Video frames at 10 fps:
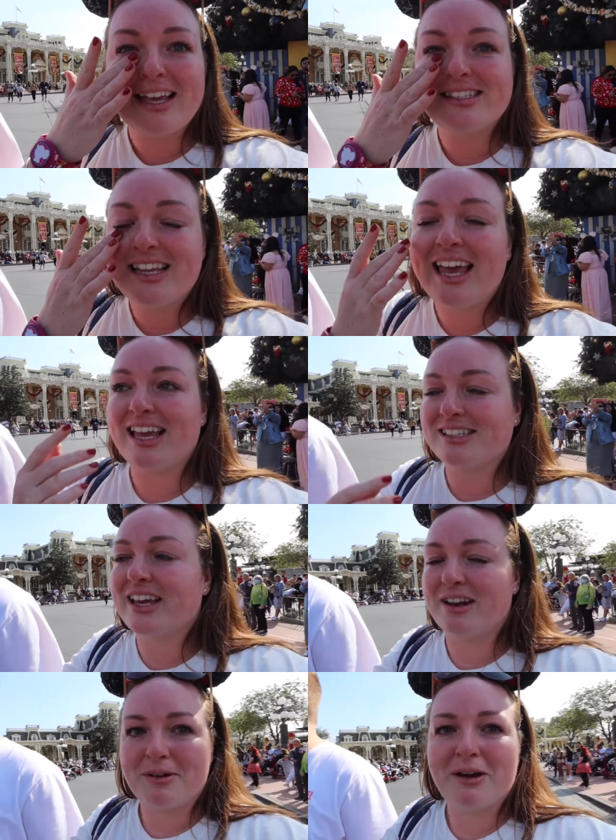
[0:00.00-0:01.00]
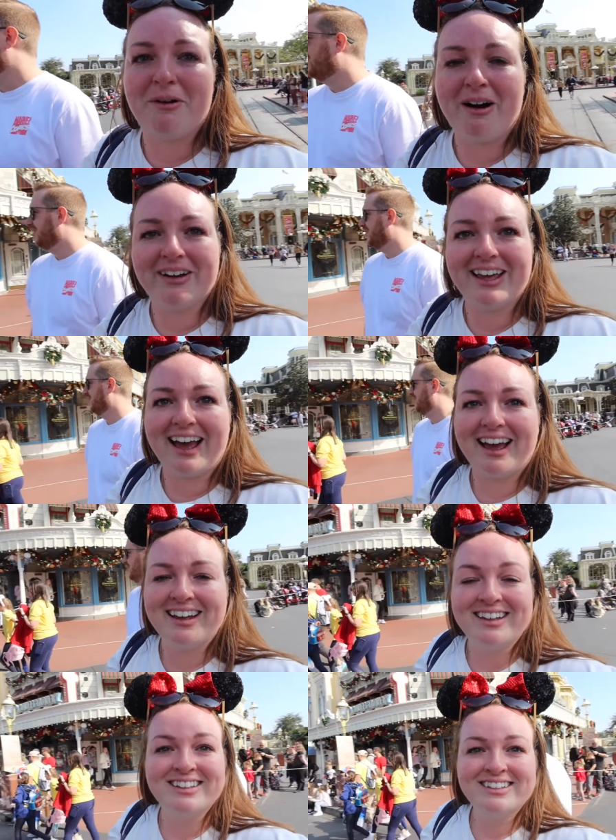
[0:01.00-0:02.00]
it's, going to be a while,
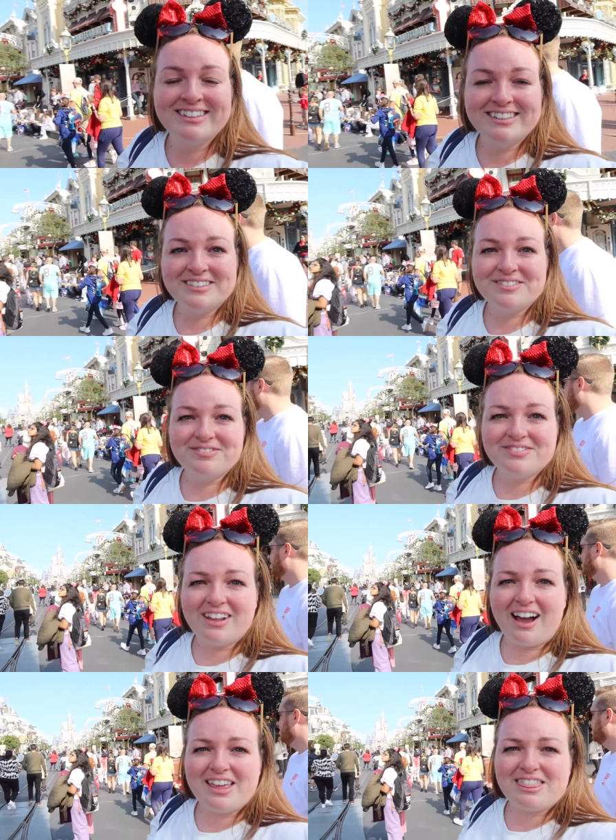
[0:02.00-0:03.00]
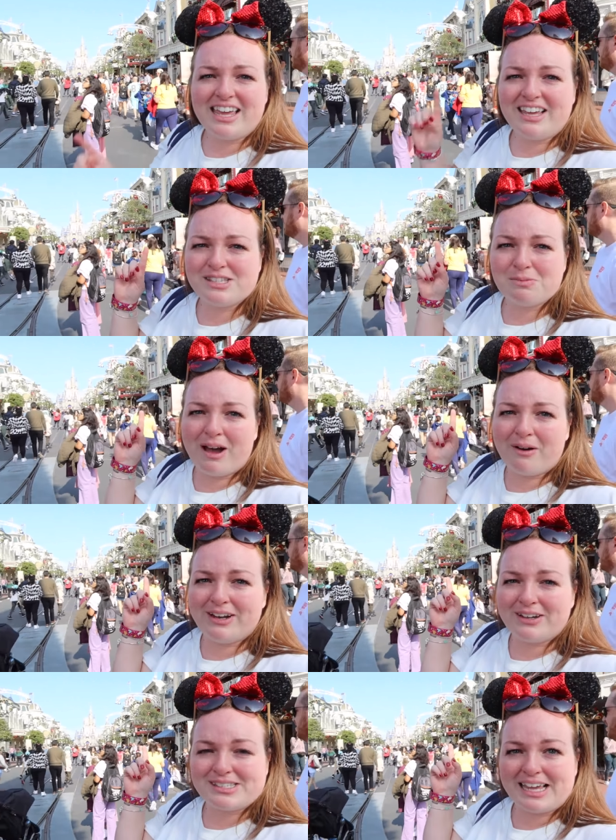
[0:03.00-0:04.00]
yeah. I think as well
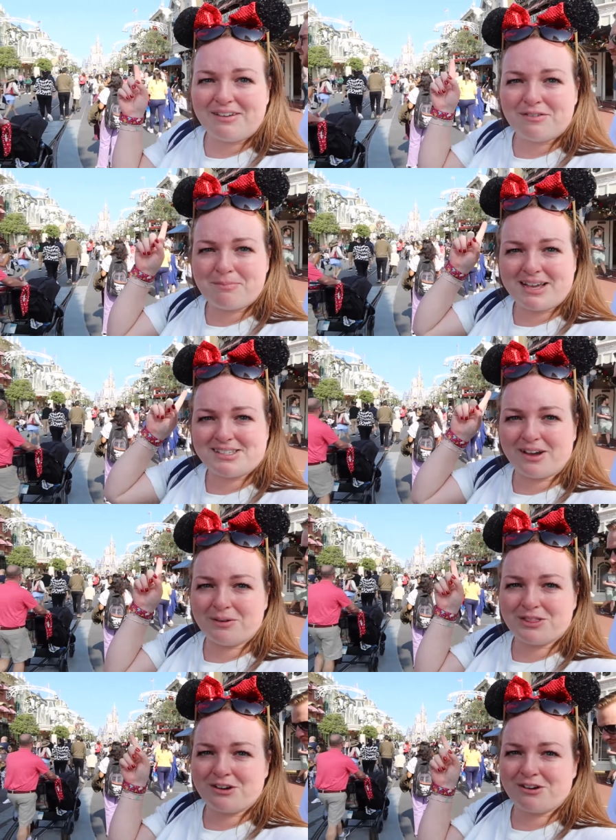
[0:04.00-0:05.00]
it looks even better with the